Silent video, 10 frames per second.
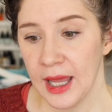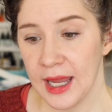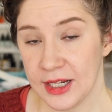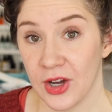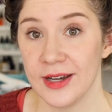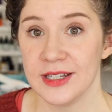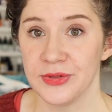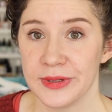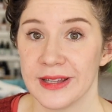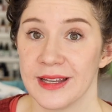and got
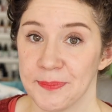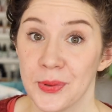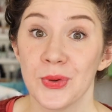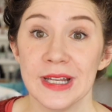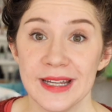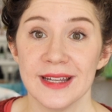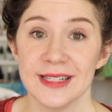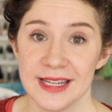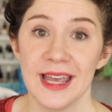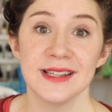into it like pretty
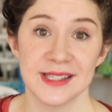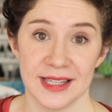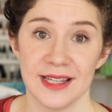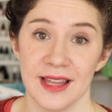intensely,